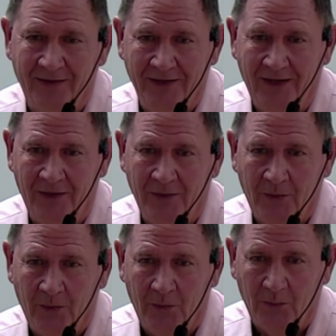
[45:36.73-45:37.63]
yeah.
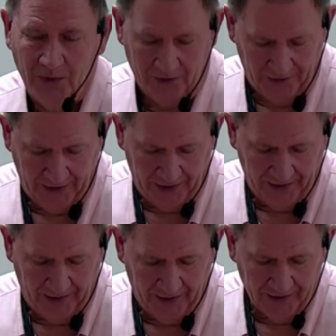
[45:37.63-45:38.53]
Well, and
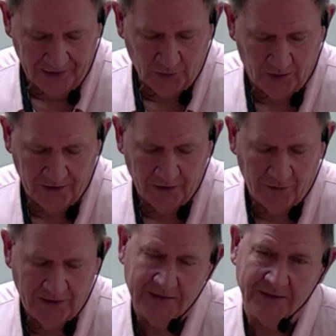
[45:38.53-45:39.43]
that is one of the
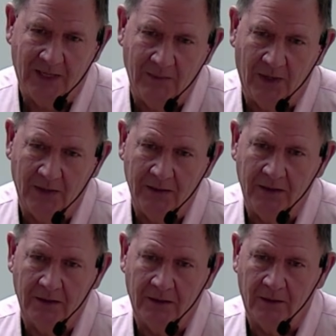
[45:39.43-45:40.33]
reasons I'm a
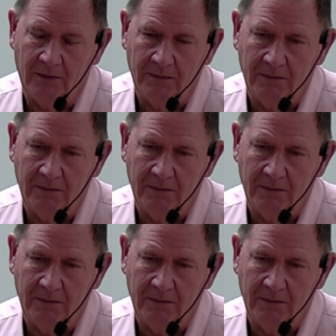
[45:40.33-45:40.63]
little.